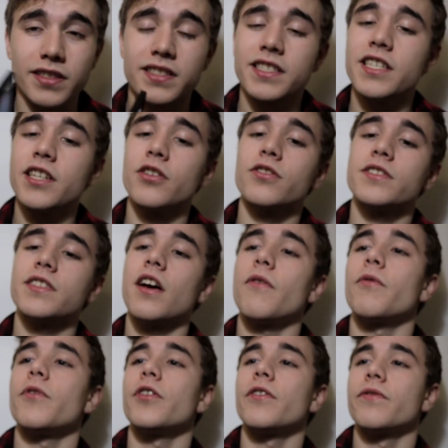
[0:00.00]
see
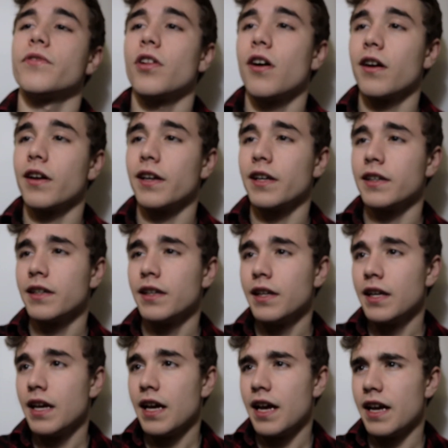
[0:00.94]
yourself when you're vlogging
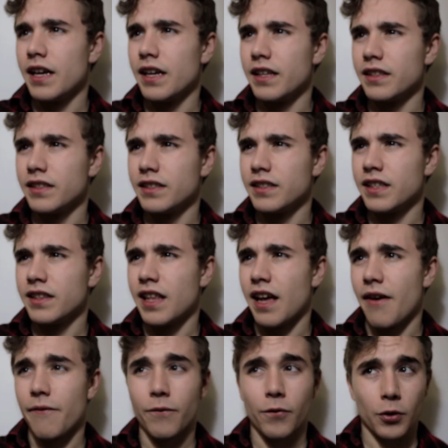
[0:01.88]
and get
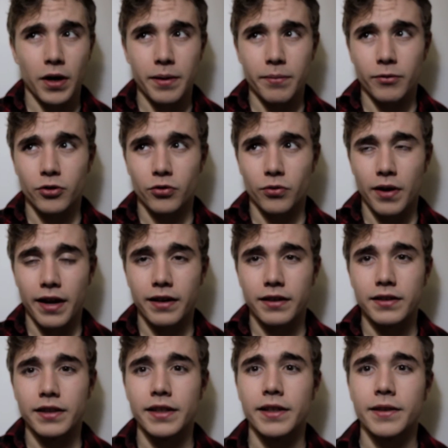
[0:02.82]
that frame
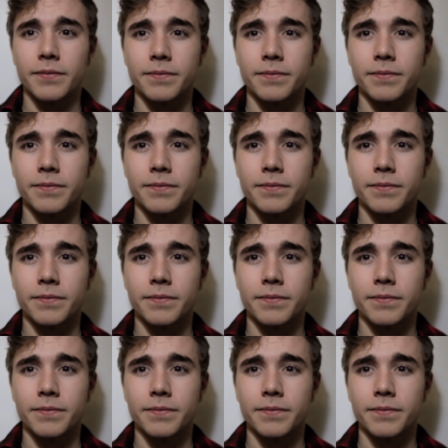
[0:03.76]
correctly.